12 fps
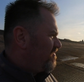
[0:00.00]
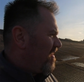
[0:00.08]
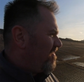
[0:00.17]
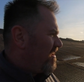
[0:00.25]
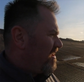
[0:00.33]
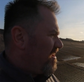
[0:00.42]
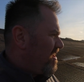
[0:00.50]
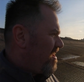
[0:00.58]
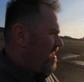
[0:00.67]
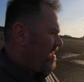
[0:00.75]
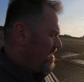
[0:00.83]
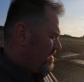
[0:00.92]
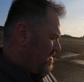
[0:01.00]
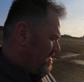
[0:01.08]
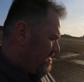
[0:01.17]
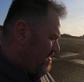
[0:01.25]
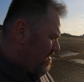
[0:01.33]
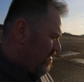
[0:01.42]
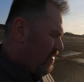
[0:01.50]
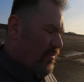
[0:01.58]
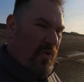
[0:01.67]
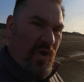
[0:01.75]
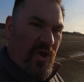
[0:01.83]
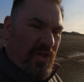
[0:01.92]
very
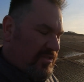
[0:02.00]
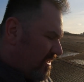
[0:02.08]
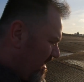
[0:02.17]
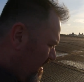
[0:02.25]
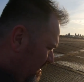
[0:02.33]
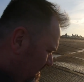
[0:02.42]
otherworldly.